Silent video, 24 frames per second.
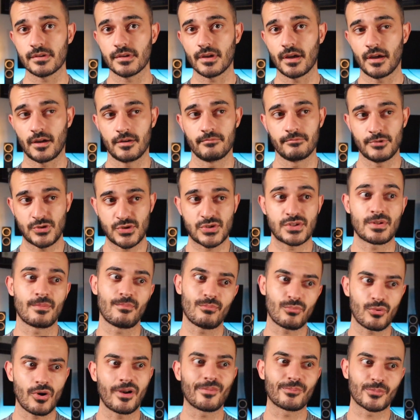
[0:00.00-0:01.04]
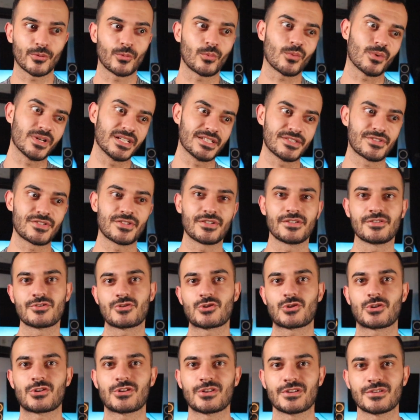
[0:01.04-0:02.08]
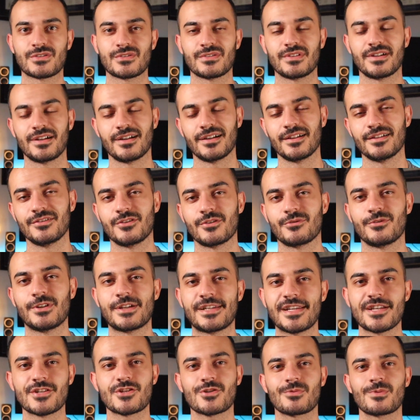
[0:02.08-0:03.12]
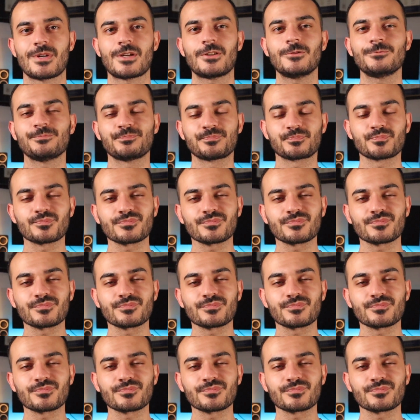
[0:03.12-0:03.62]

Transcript: It's the proper way to insure your vacation rental.